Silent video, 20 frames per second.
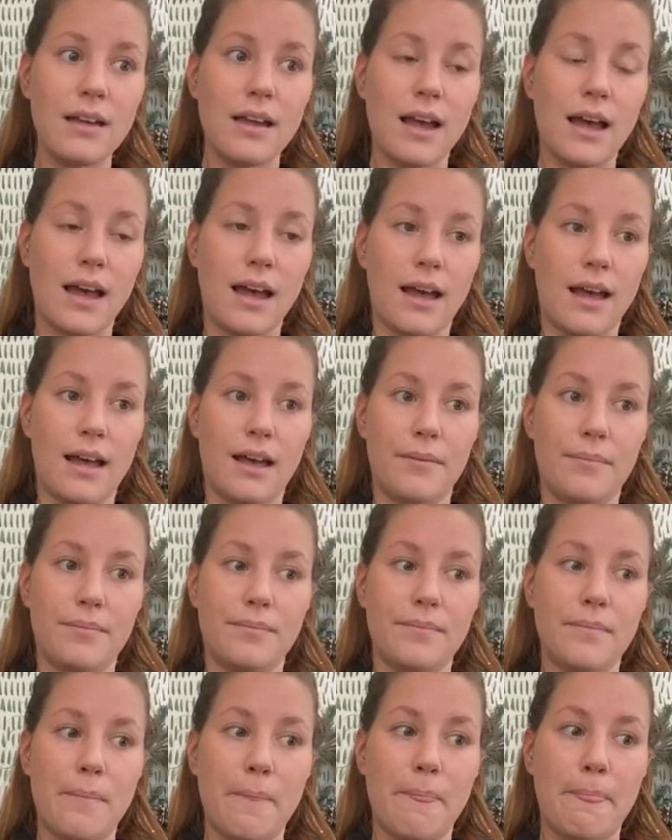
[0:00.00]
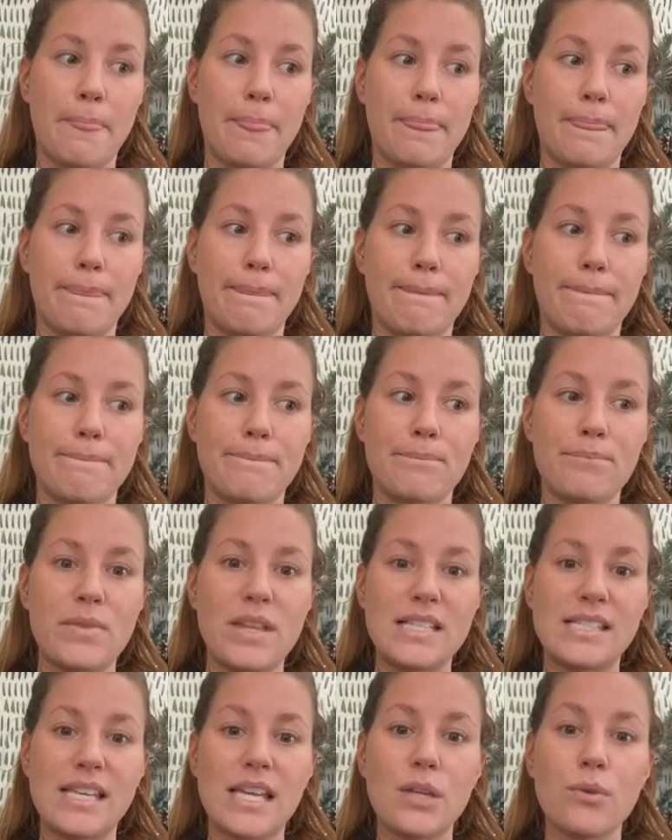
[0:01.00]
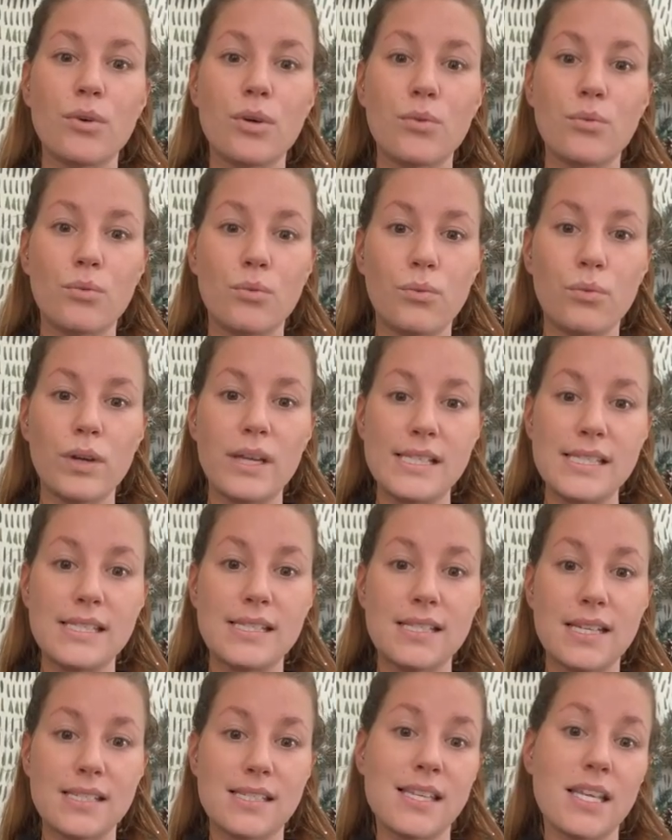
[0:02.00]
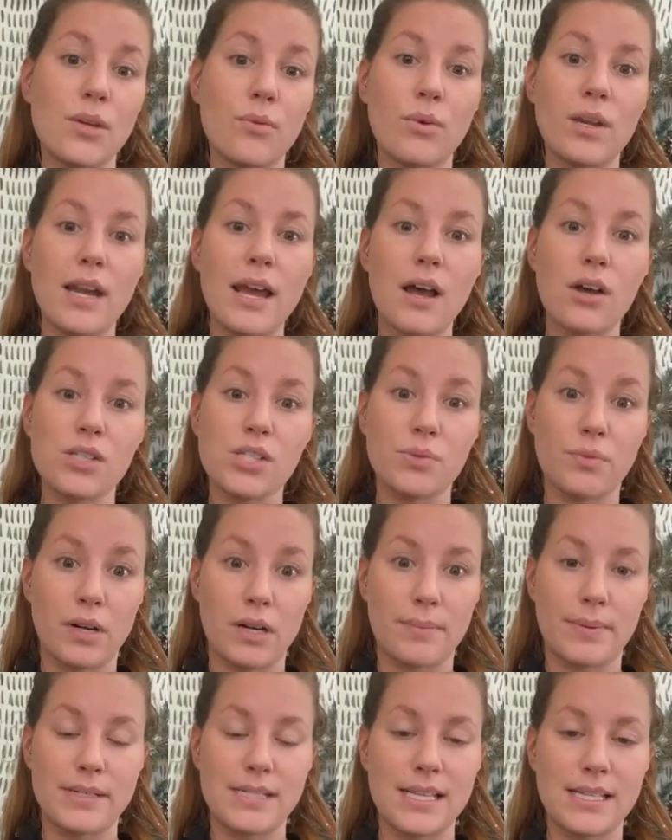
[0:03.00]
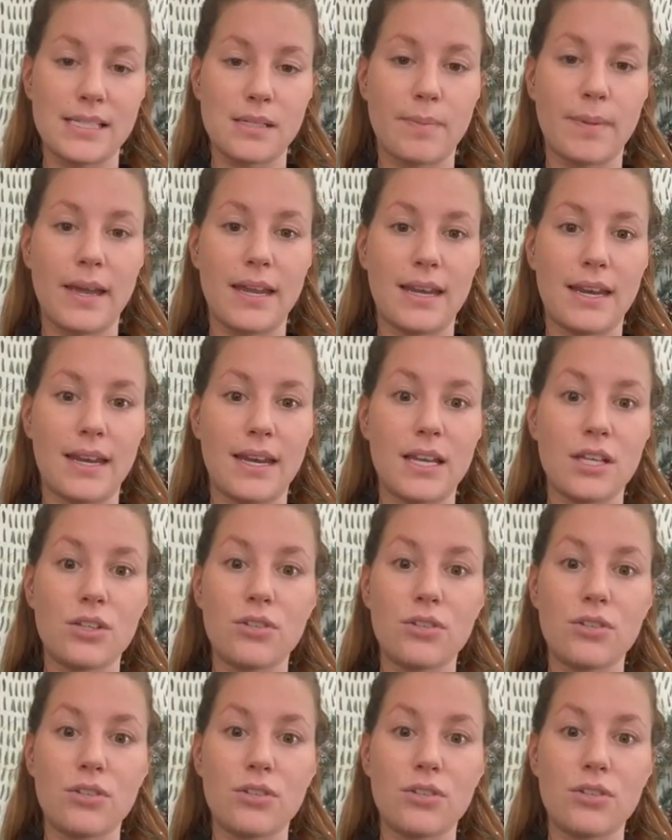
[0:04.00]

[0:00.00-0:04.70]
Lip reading: Does anyone else want to participate in it?